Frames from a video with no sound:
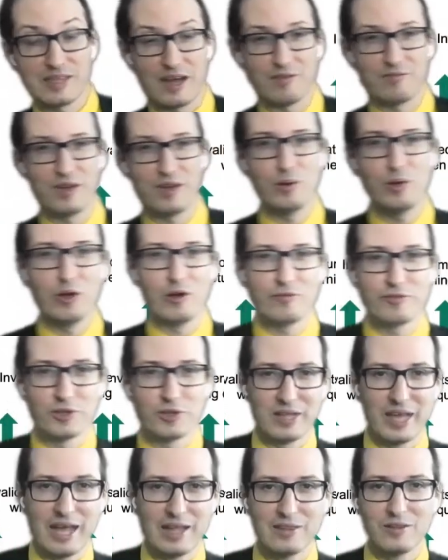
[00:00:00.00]
are very
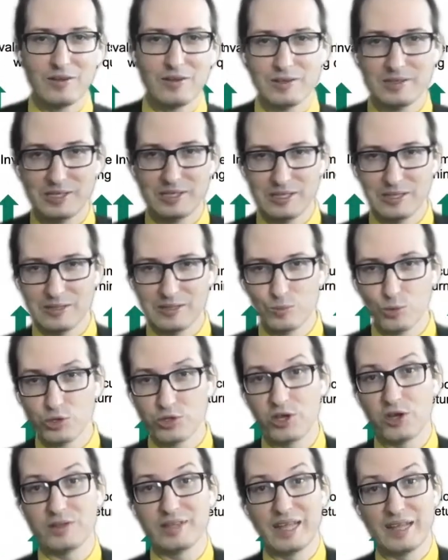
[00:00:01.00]
often handled
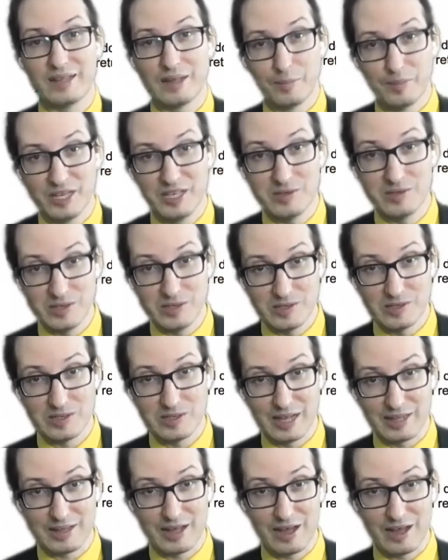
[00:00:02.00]
modern databases
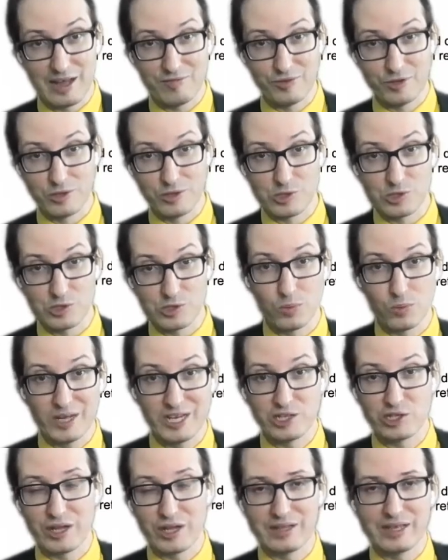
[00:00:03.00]
that have
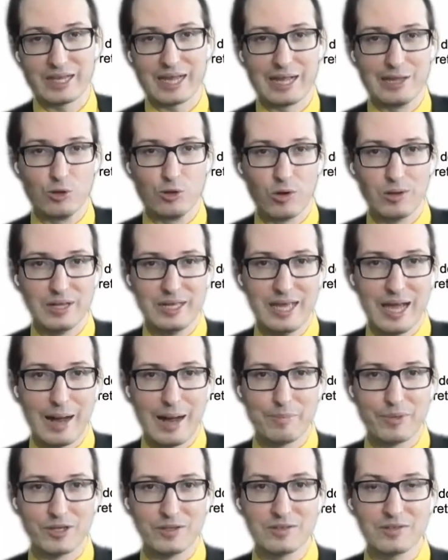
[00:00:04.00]
storage that they can only
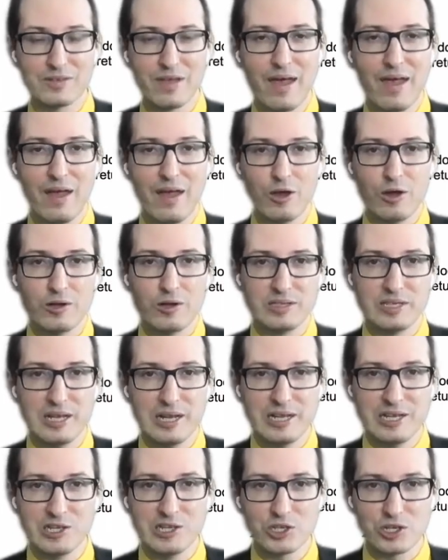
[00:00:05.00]
happen, a
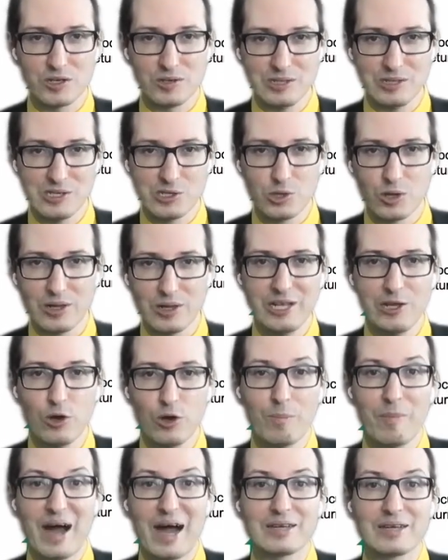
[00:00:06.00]
deletion is only a
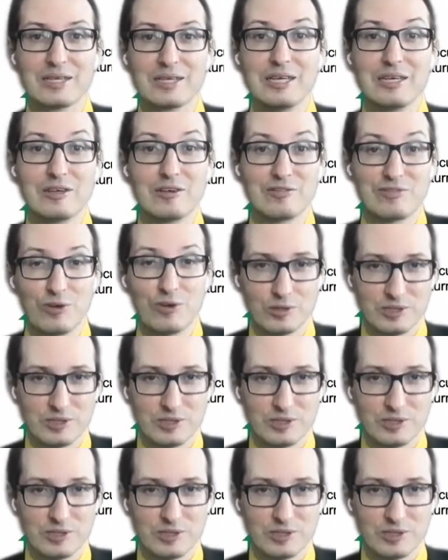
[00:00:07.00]
marking for